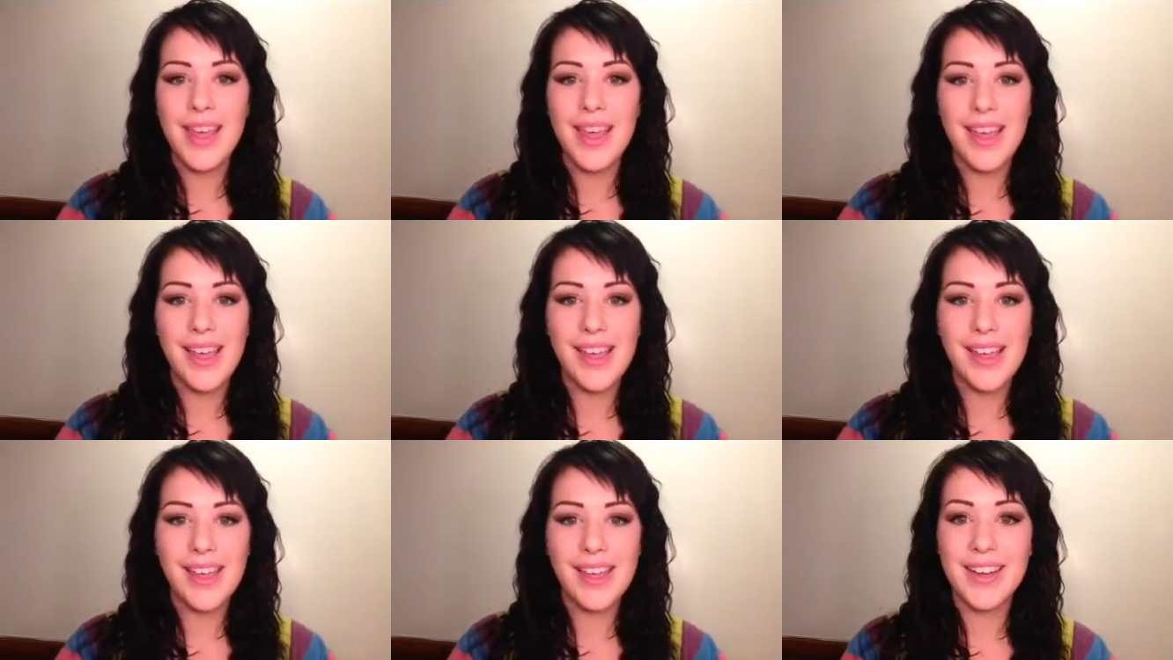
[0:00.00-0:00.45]

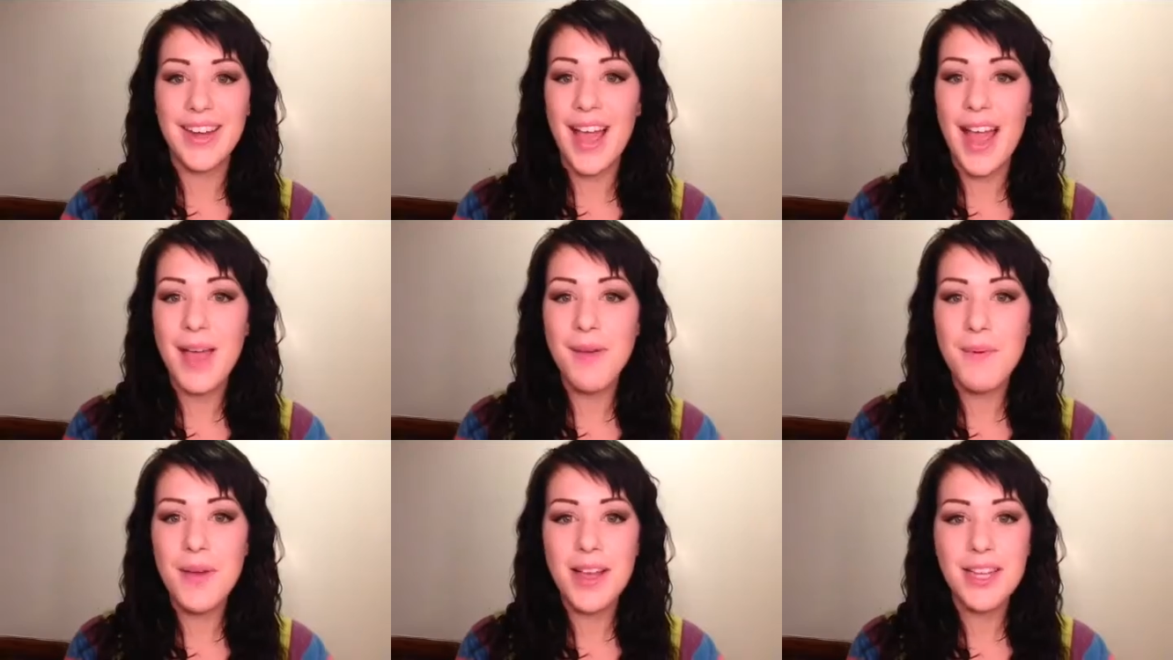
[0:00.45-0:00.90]
And
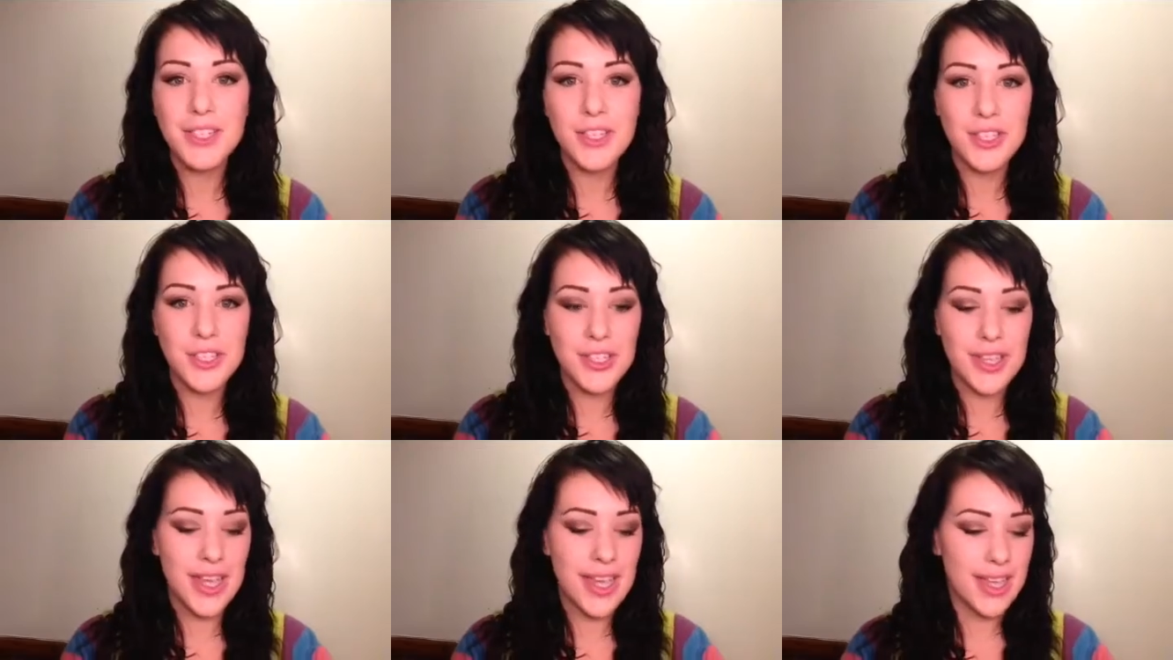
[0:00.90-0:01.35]
I
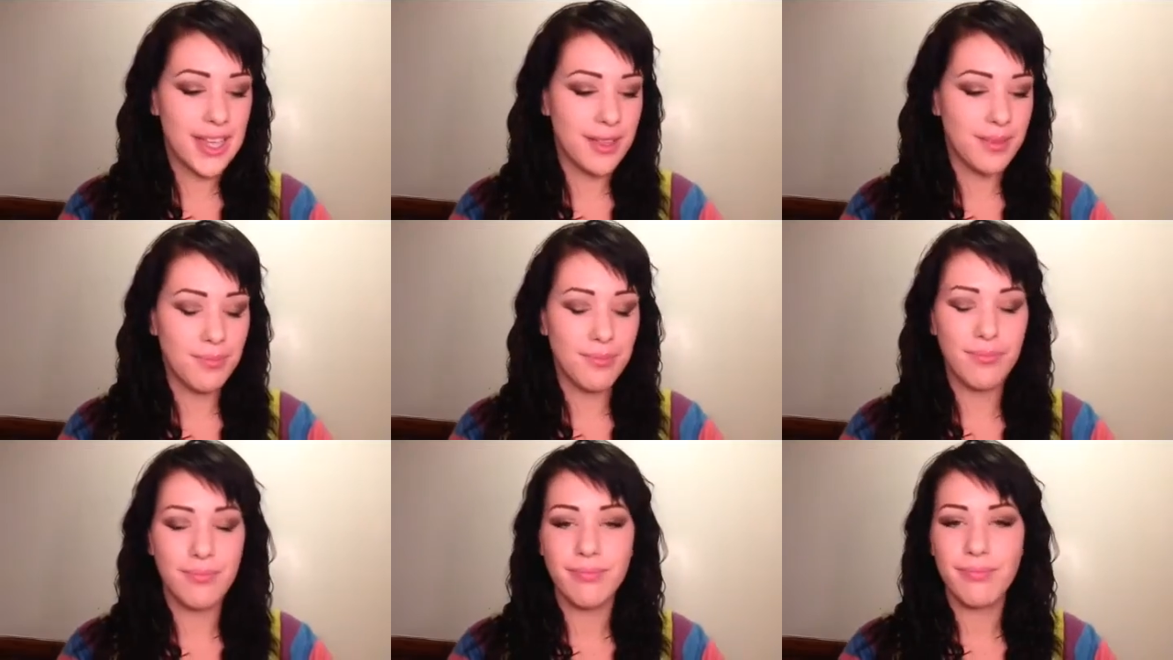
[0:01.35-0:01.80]
watched like
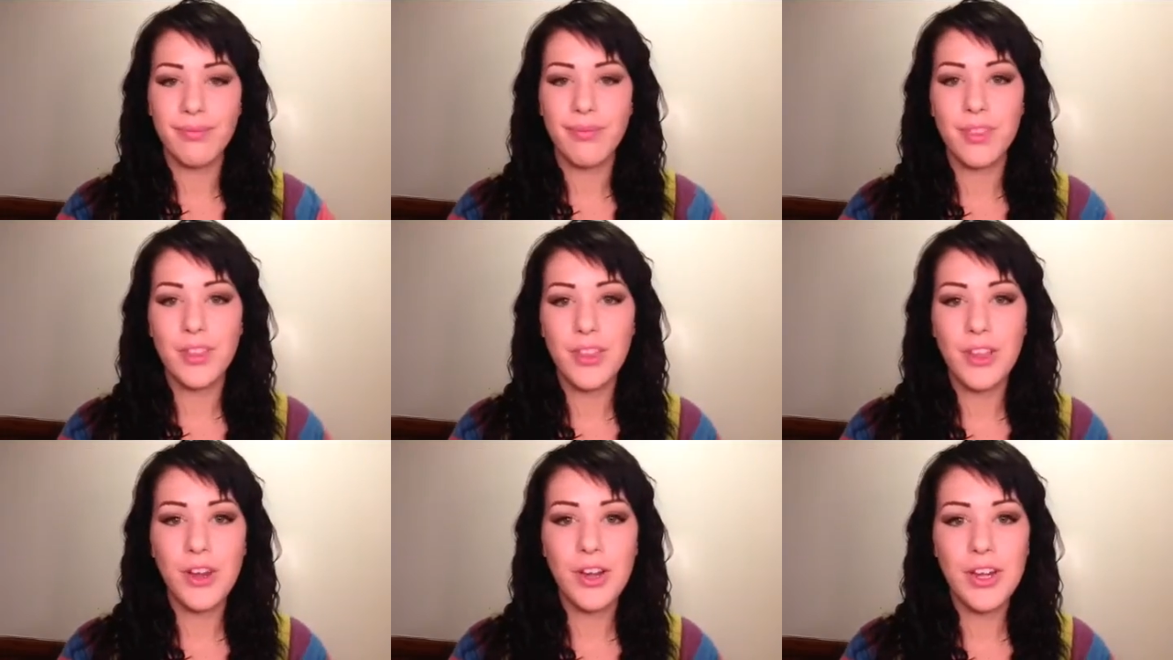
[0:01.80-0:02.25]

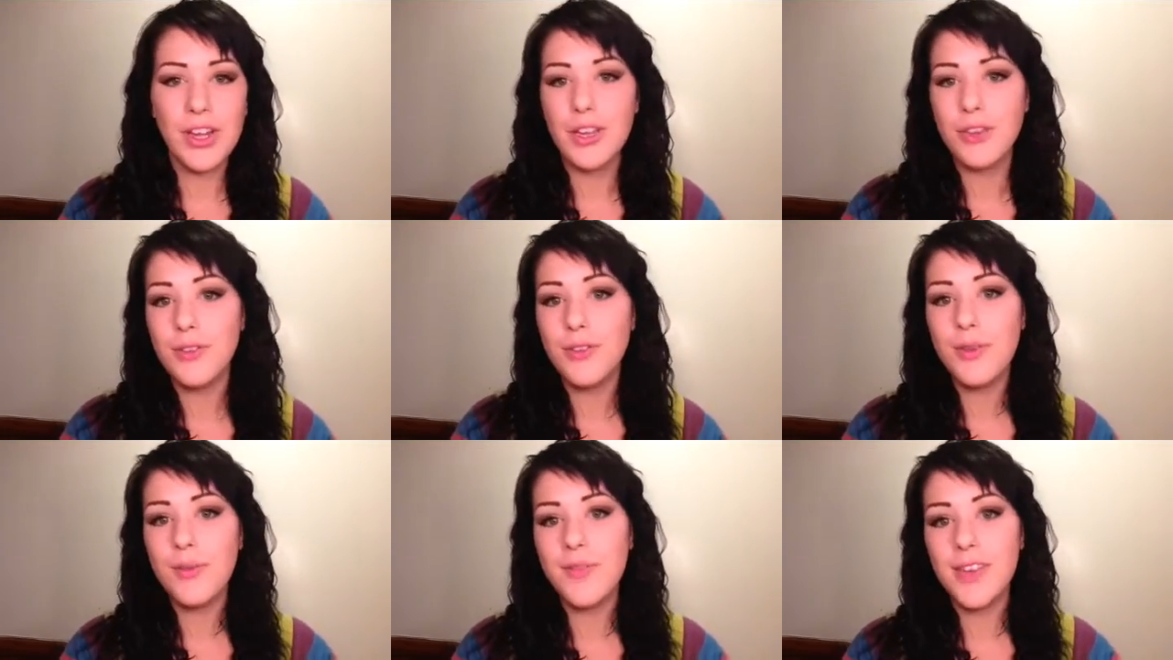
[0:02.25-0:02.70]
30
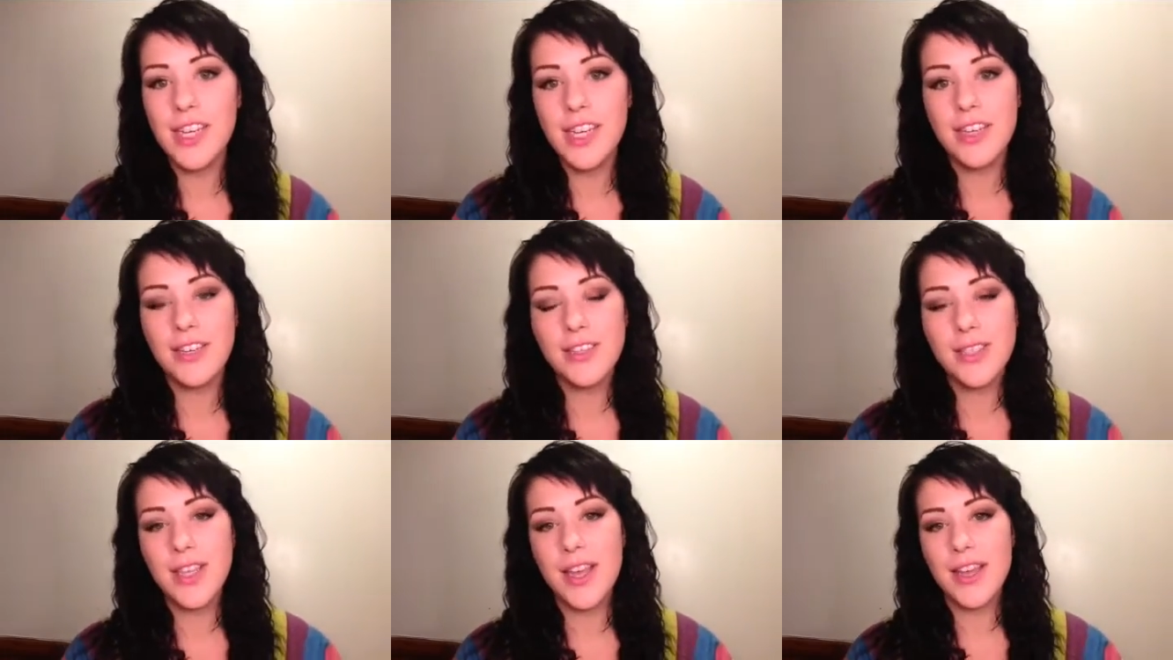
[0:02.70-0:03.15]
YouTube
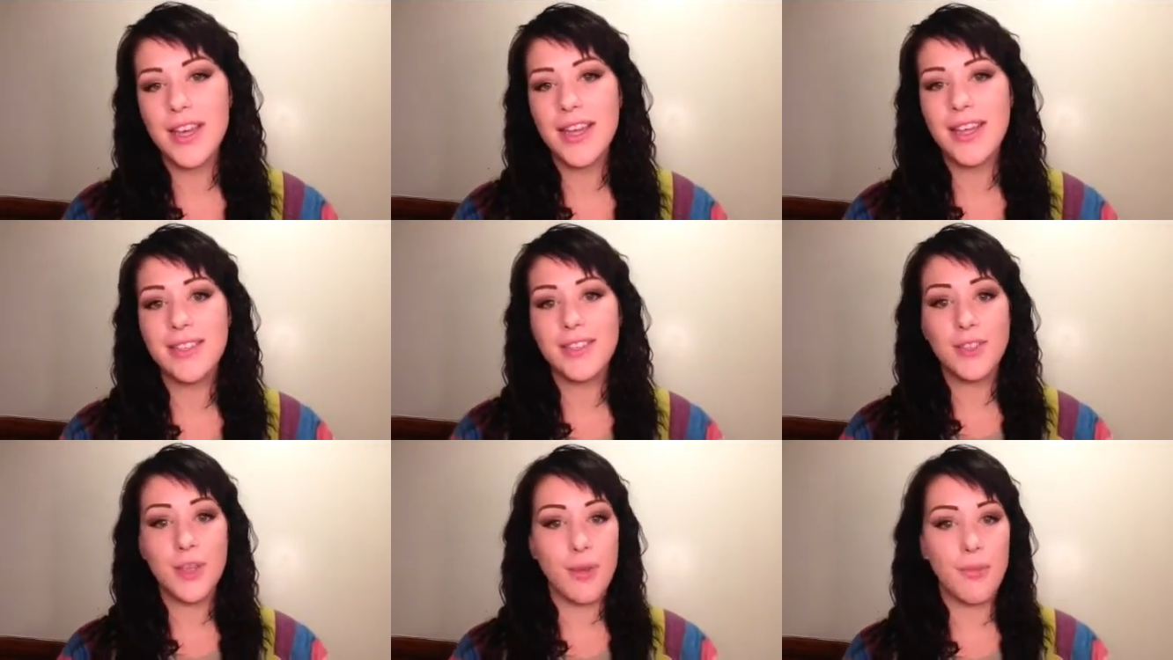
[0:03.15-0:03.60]
videos on
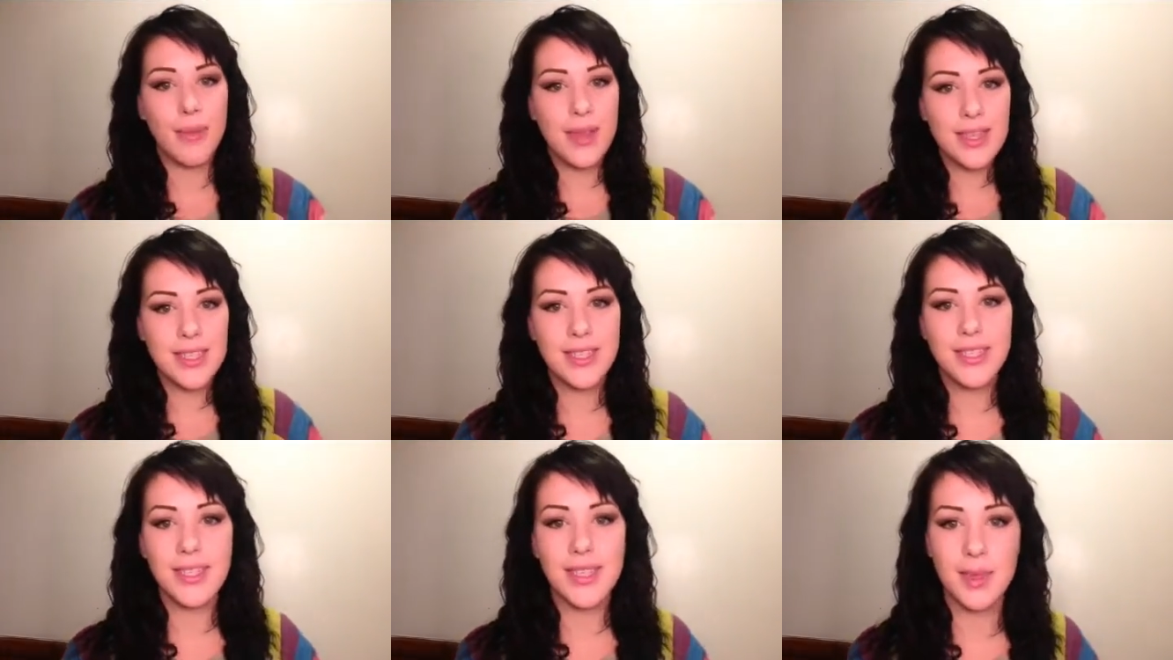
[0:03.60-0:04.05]
it, so I'm
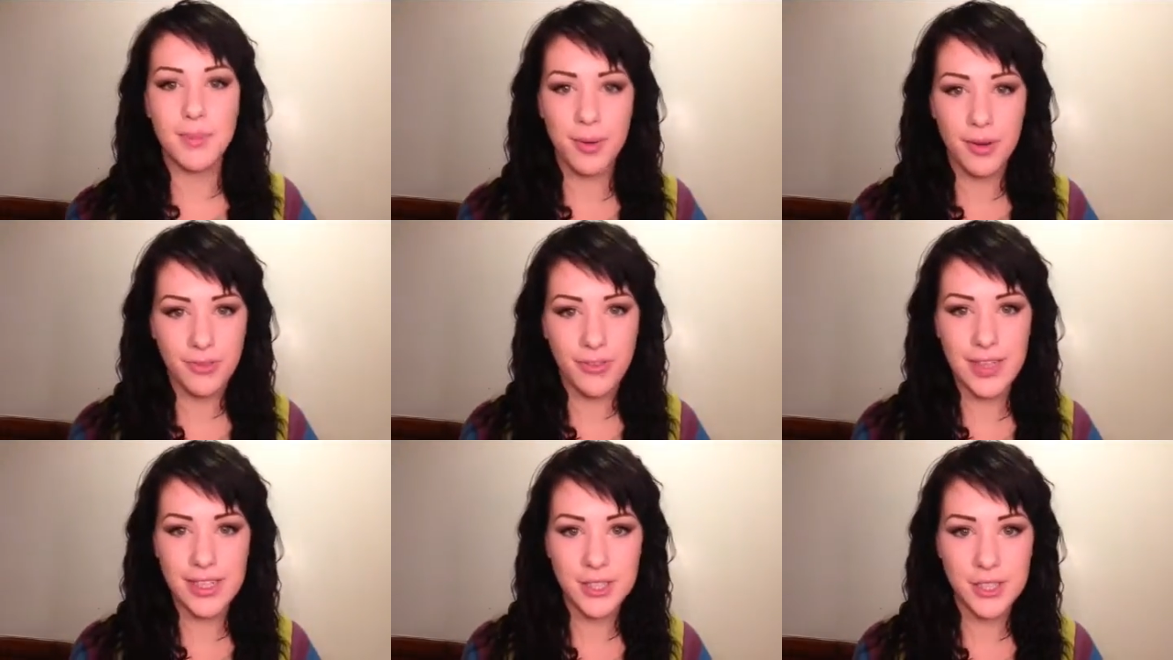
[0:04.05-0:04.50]
basically a
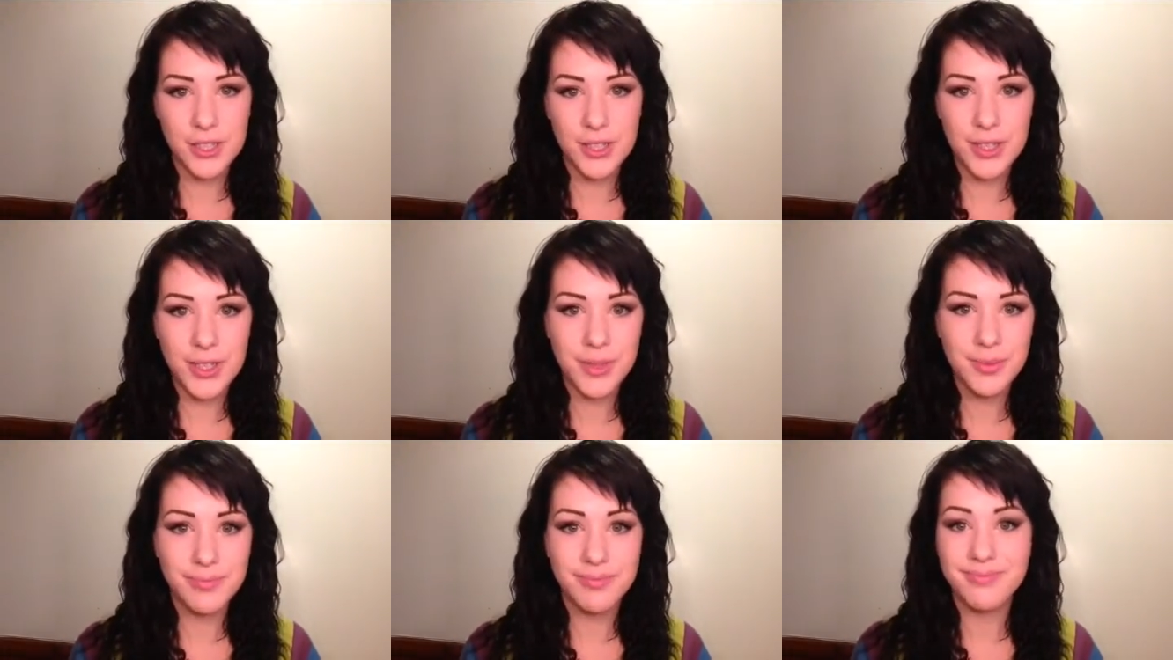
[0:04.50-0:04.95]

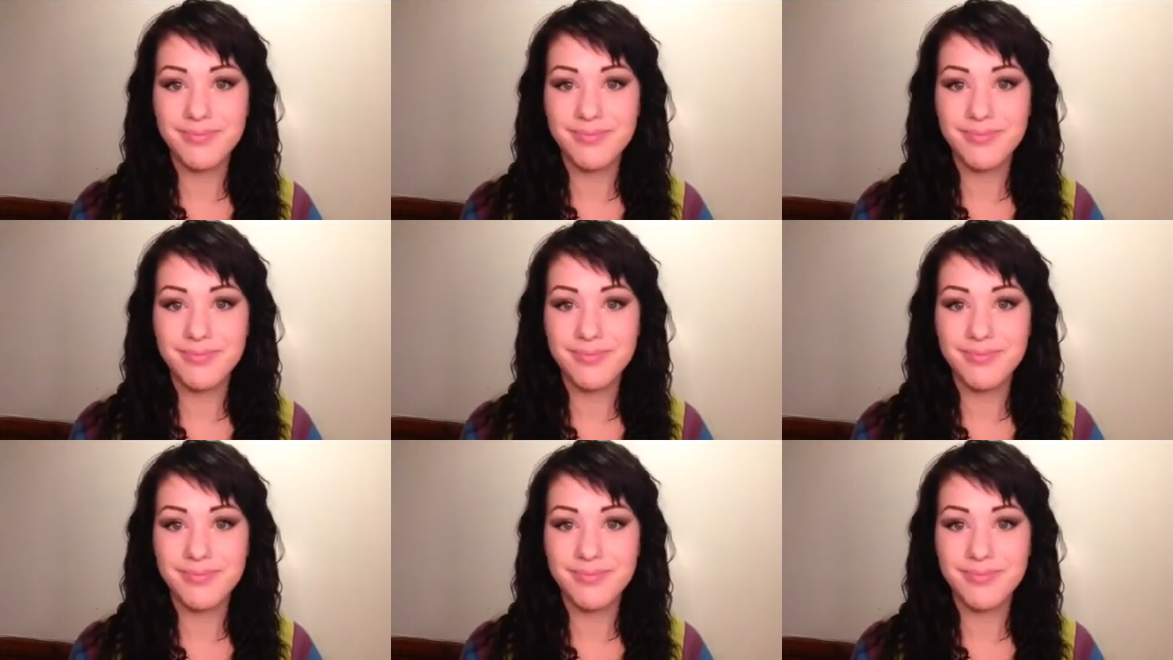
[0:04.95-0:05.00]
professional.